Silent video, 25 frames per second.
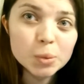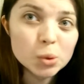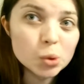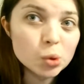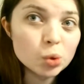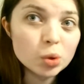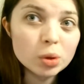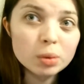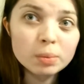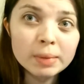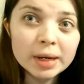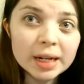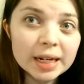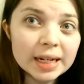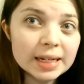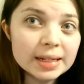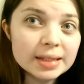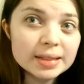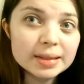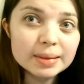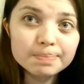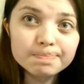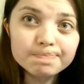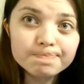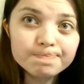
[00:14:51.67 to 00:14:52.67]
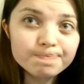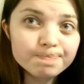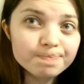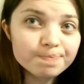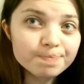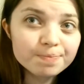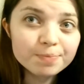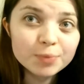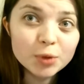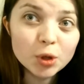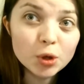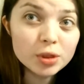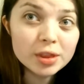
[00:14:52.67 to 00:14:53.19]
All the monies.
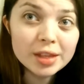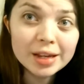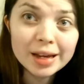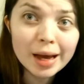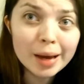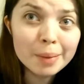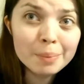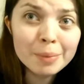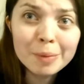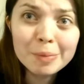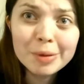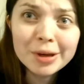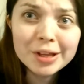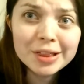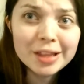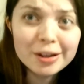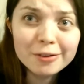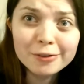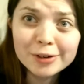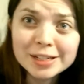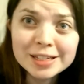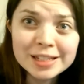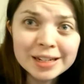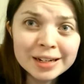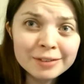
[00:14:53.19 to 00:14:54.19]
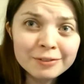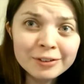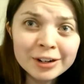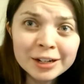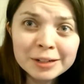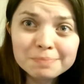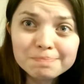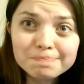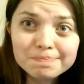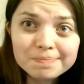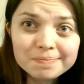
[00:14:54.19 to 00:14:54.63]
Good thing I had my birthday recently, right?